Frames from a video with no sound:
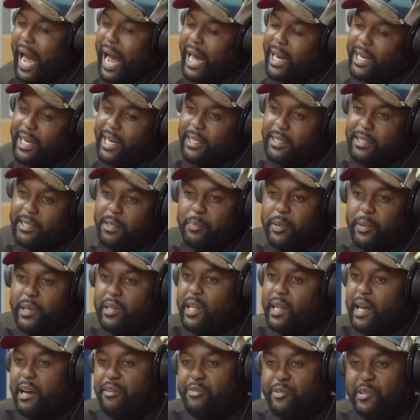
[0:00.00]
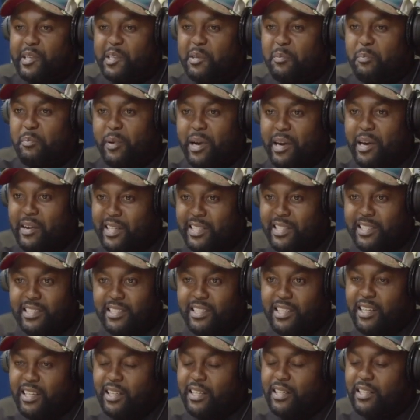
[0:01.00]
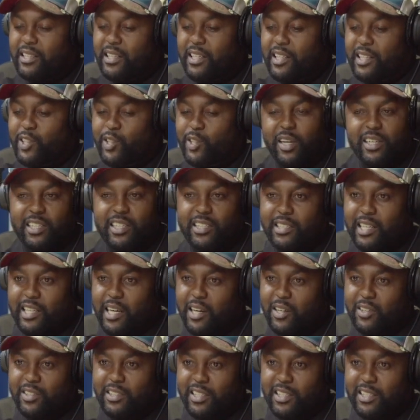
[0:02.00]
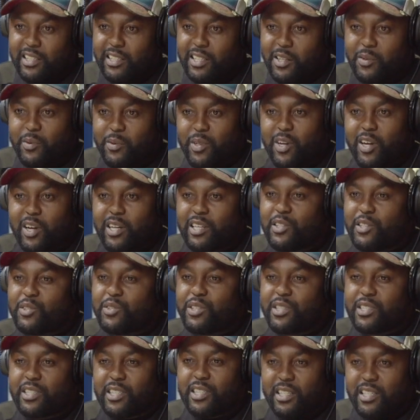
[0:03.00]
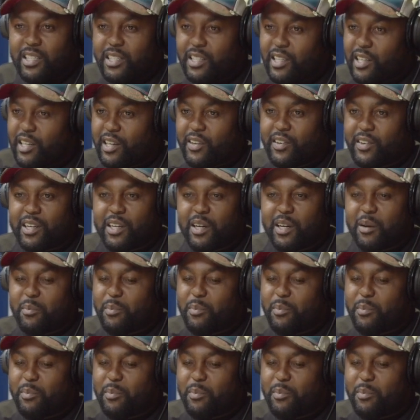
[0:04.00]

I uh, like typical African parents. Uh, they shut it down. Mm -hmm. They mm-hmm. were not interested in hearing